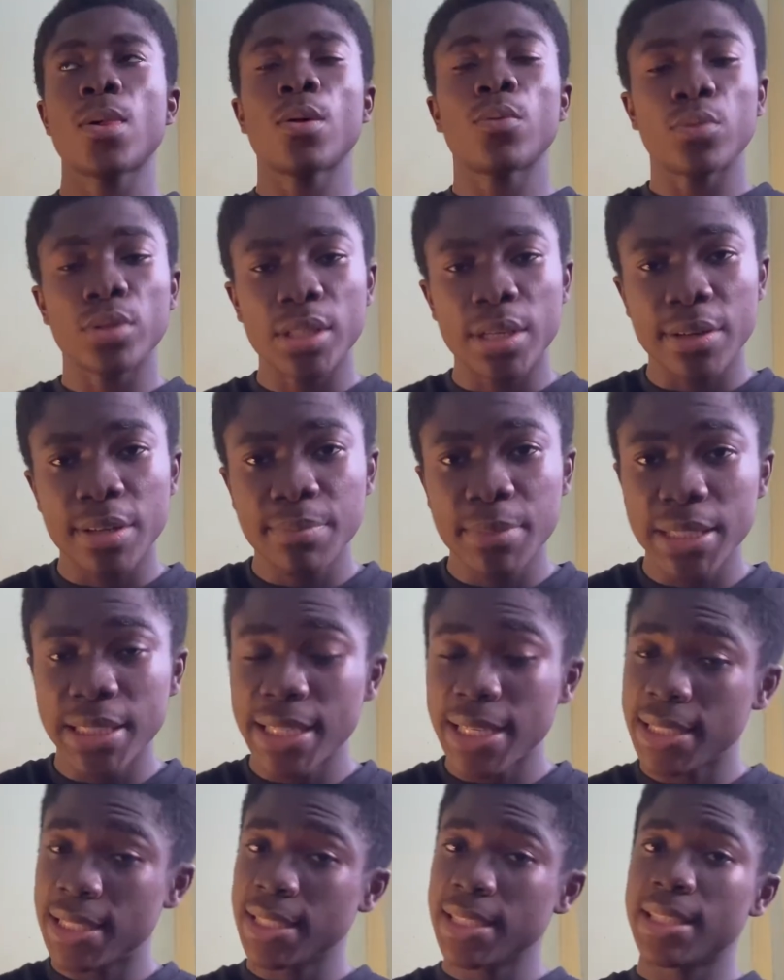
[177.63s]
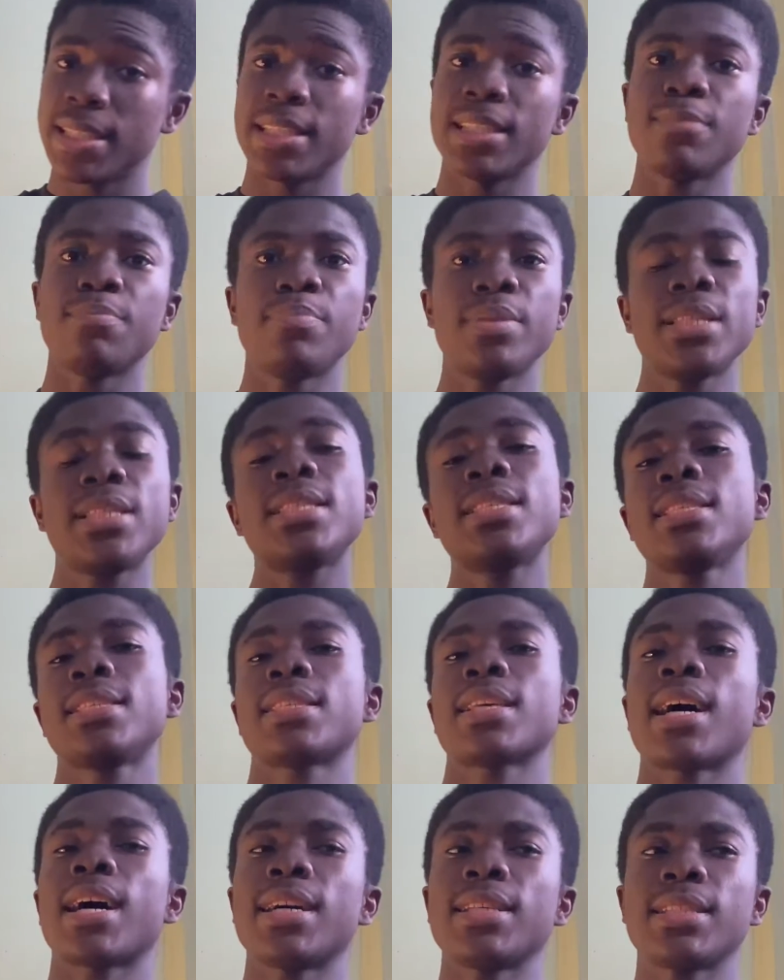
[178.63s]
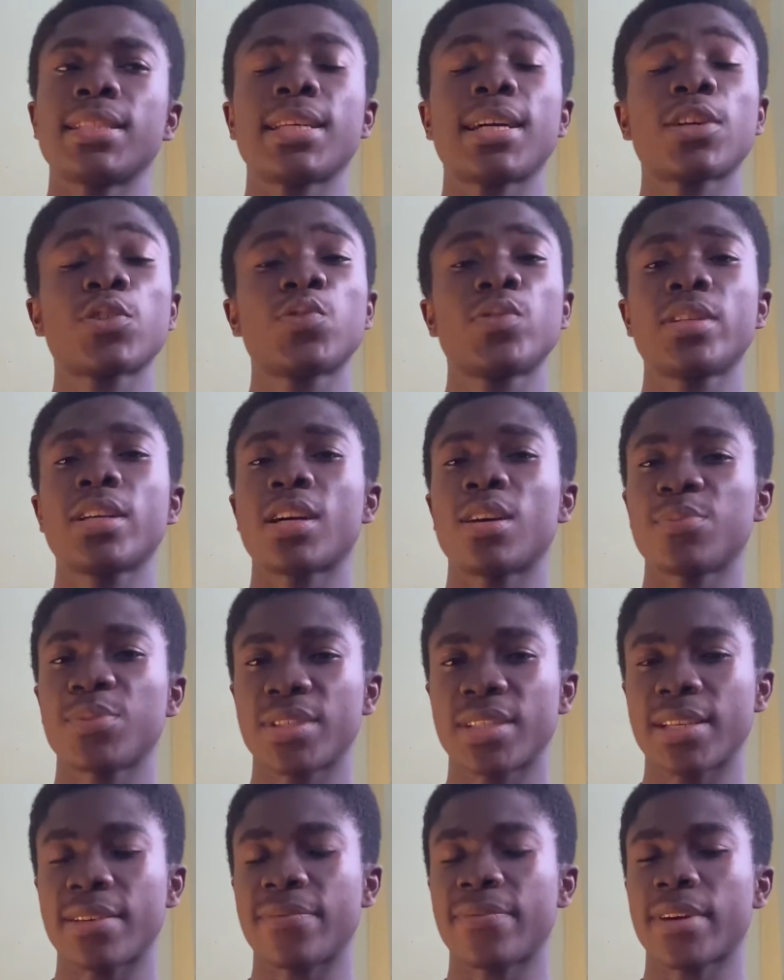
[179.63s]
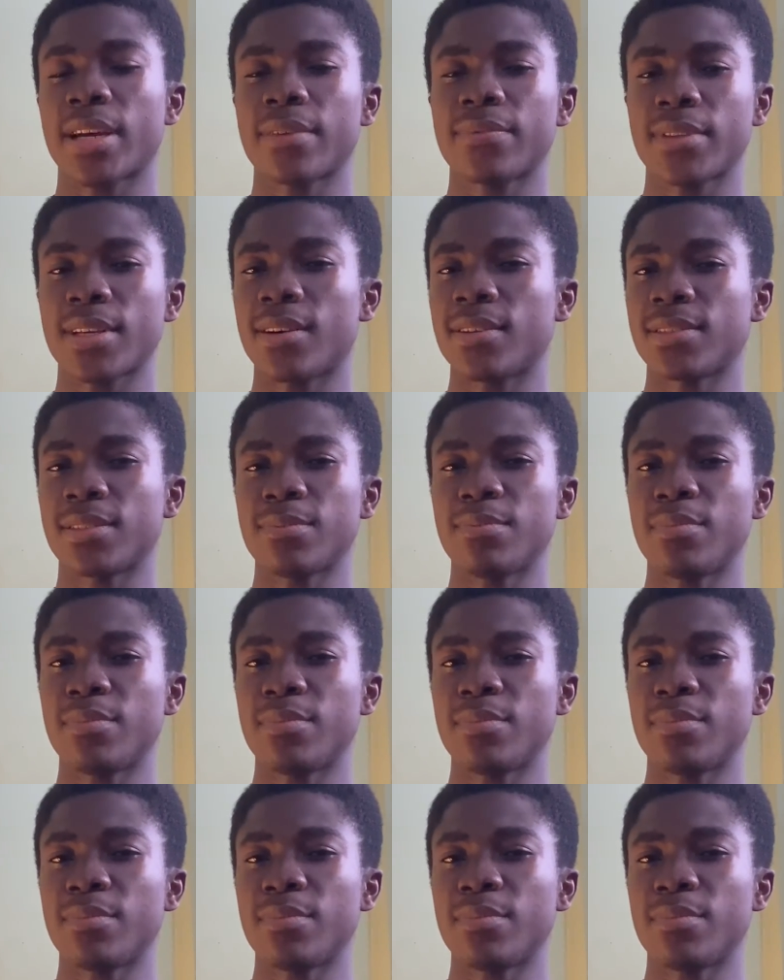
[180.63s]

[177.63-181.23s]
With the Redmi 13c's beastie size, it actually comes with a 5000